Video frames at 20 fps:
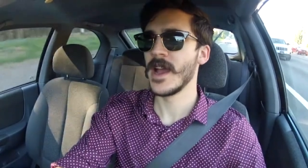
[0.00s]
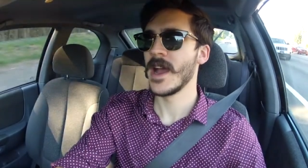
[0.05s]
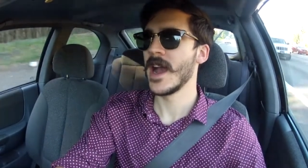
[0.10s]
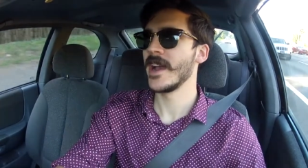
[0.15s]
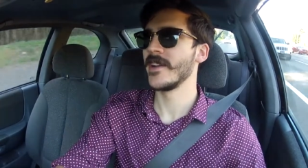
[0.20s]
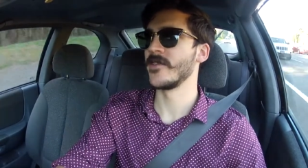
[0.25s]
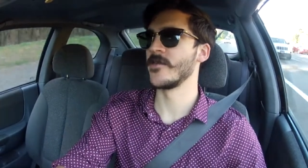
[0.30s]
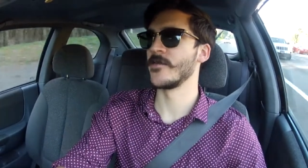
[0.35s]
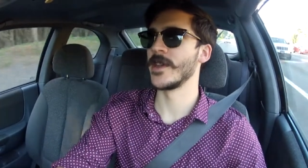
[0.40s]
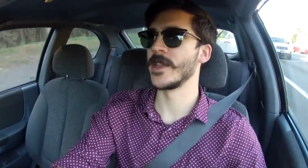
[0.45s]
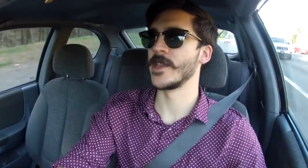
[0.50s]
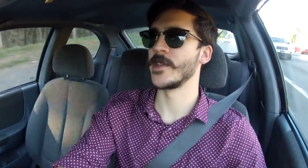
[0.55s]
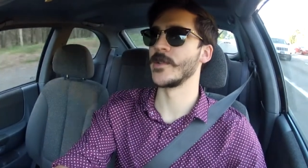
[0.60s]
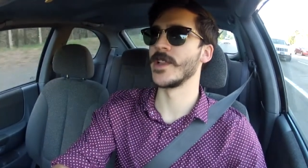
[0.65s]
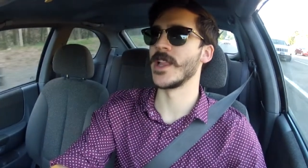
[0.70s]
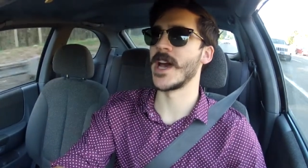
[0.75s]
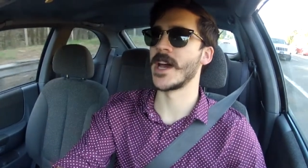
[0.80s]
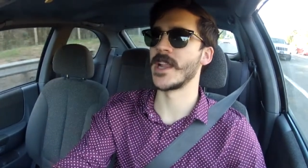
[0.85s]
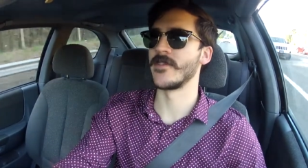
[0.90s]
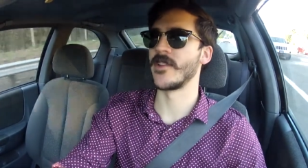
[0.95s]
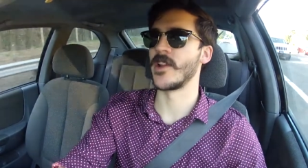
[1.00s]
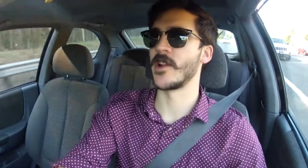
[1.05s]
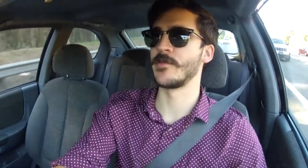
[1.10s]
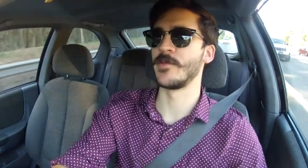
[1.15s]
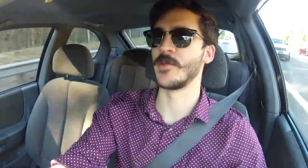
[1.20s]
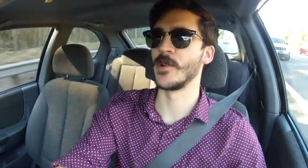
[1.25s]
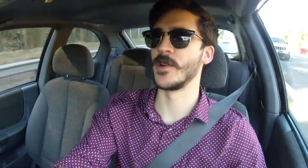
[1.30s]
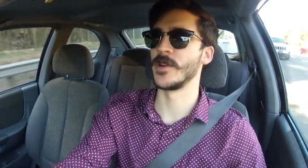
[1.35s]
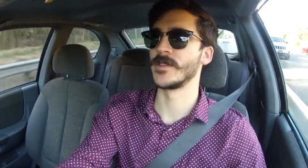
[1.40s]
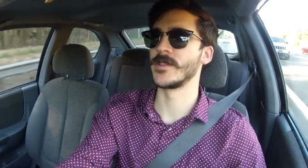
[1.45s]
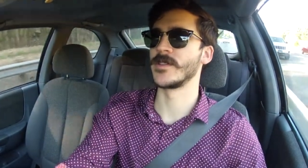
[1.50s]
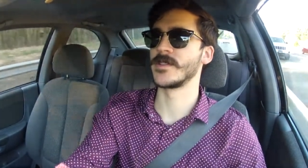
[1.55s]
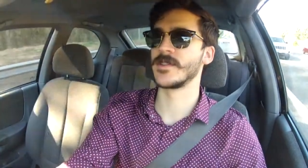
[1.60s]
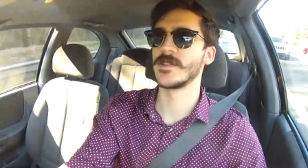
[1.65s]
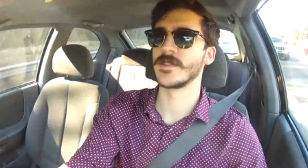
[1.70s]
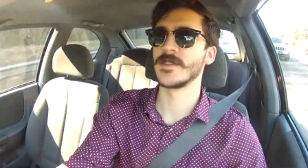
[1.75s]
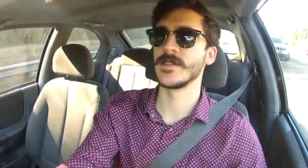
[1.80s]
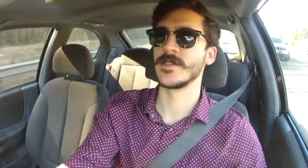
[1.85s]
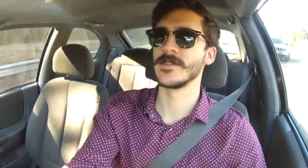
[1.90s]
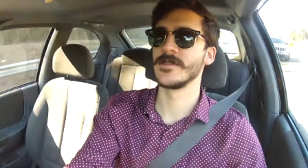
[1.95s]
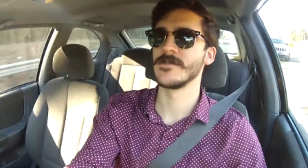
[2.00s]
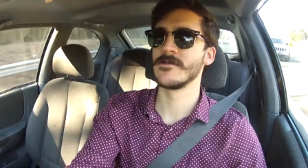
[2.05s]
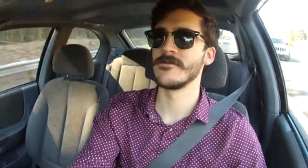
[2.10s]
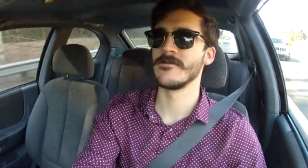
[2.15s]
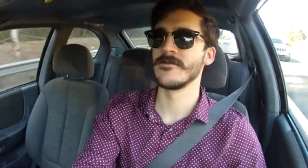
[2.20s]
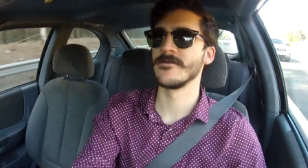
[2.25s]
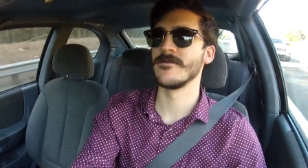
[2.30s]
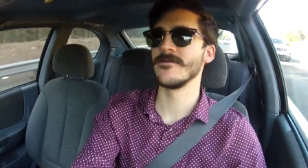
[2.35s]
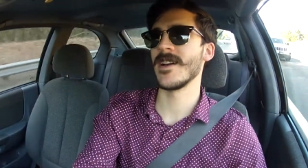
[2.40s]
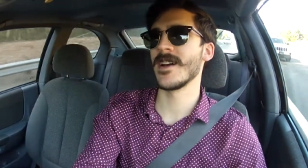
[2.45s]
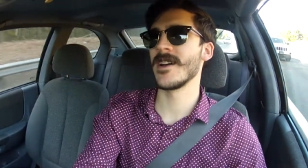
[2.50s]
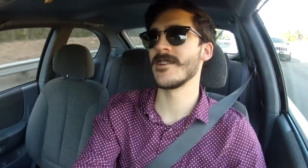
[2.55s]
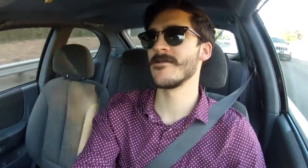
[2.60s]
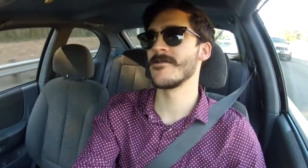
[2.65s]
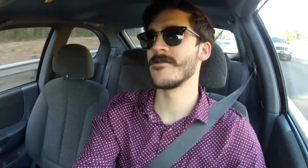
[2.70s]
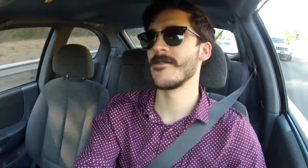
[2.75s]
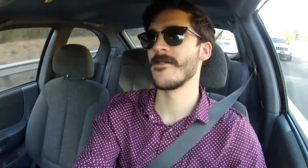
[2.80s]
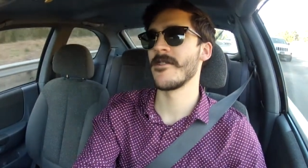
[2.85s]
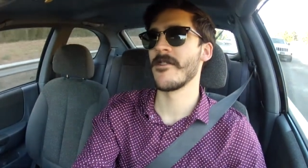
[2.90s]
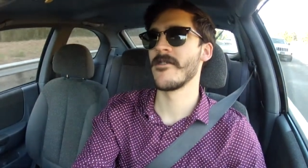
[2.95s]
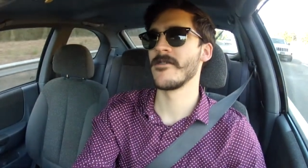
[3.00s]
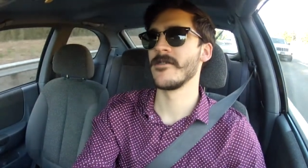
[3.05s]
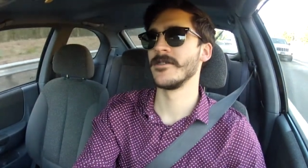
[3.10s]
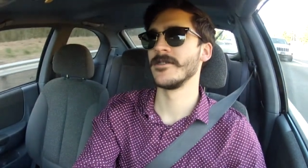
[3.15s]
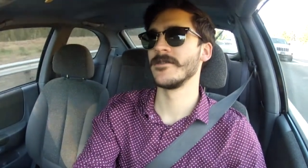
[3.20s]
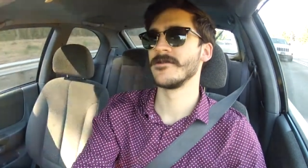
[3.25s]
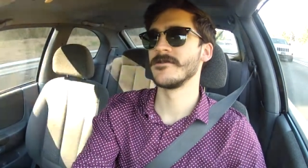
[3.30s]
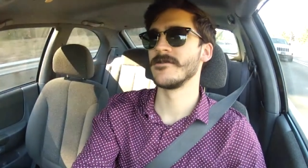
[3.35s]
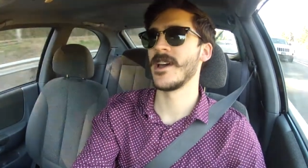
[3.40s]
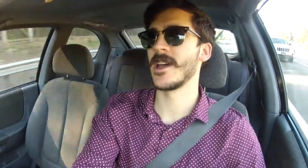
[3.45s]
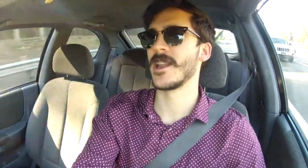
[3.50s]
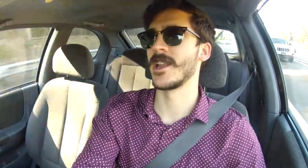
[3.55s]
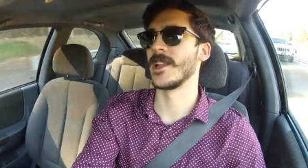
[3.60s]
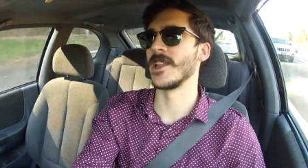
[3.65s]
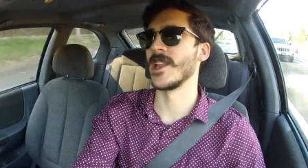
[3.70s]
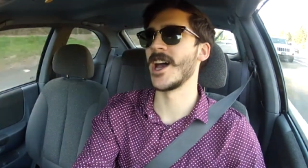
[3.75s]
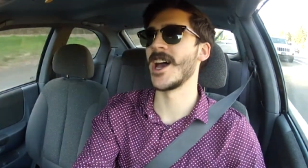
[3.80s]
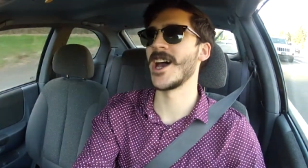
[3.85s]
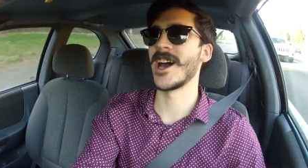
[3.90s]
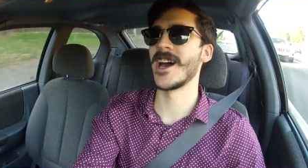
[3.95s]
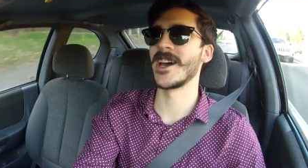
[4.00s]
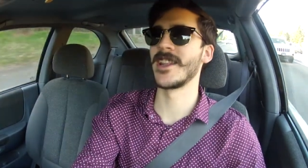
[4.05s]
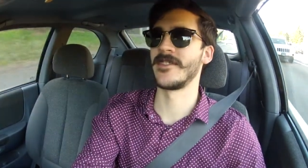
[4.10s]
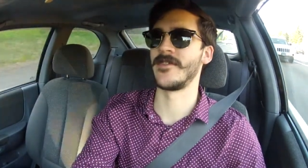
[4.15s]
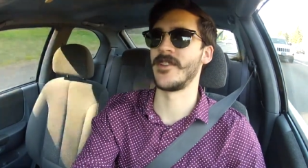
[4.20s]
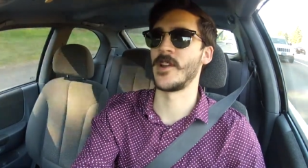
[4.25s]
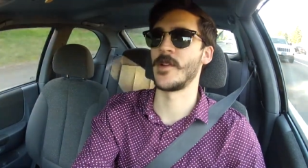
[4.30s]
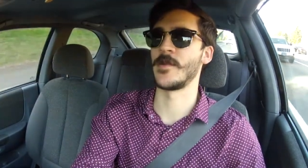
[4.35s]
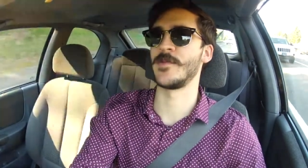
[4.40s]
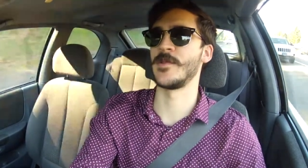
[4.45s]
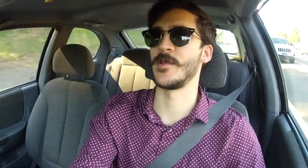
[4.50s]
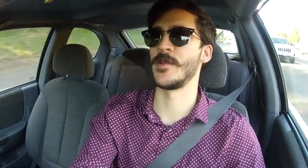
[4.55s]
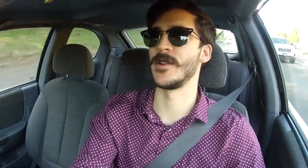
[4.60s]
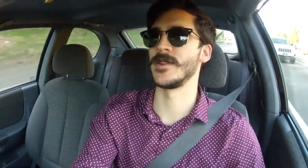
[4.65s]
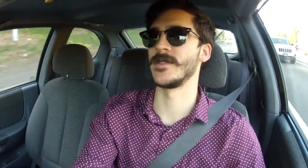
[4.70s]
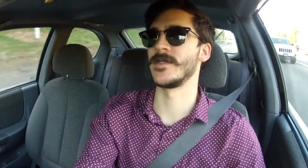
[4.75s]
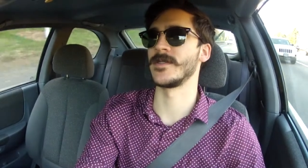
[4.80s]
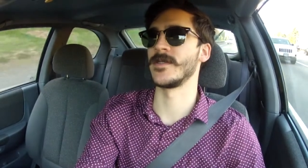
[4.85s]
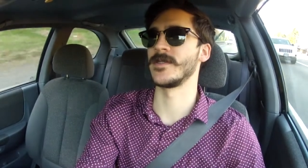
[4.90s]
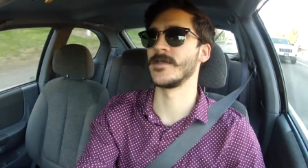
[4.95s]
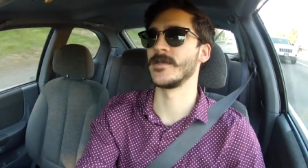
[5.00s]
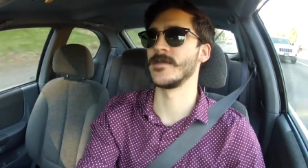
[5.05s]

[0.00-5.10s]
I haven't been to a lot of airports. No, not a lot of airports.